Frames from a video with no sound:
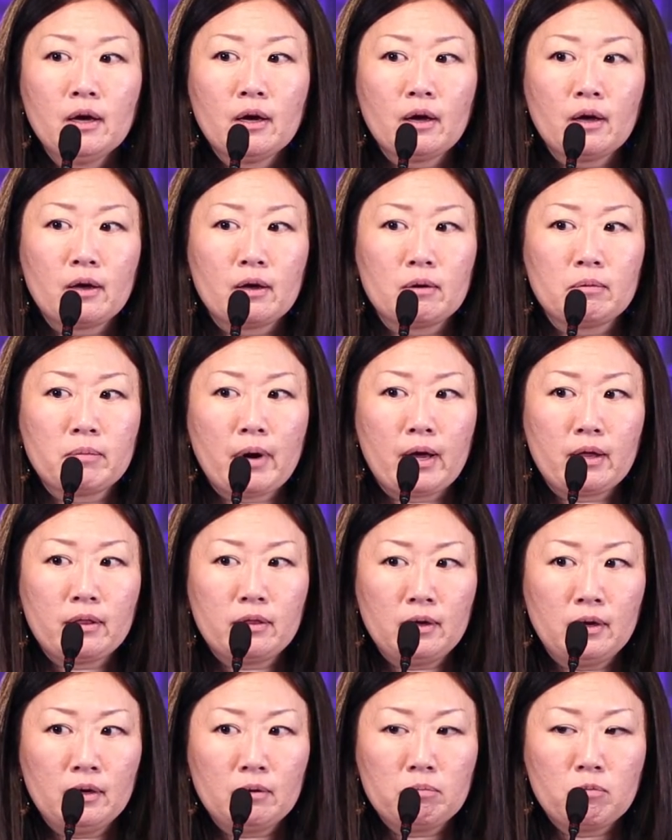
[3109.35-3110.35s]
I
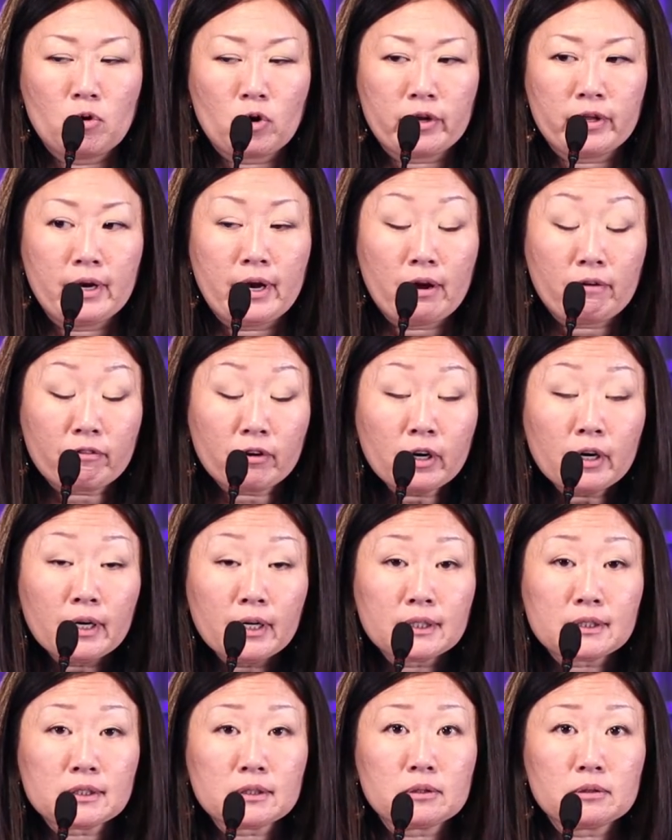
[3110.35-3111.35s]
think more than ever,
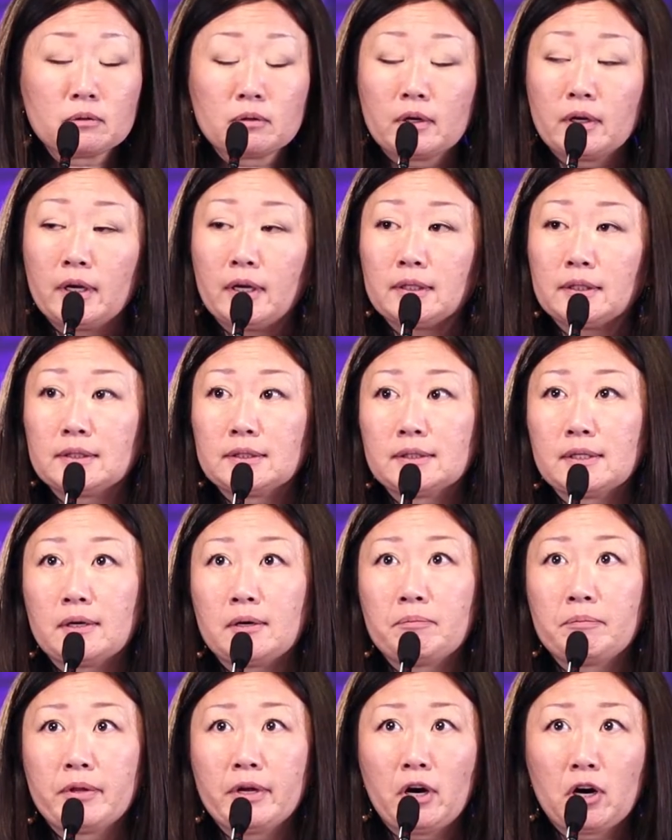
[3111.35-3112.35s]
it's
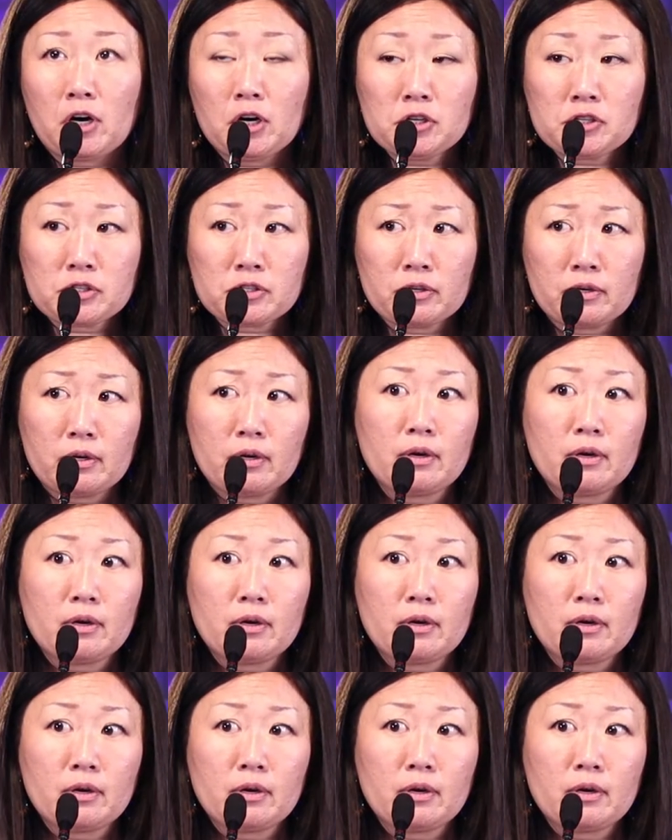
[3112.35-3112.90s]
the arts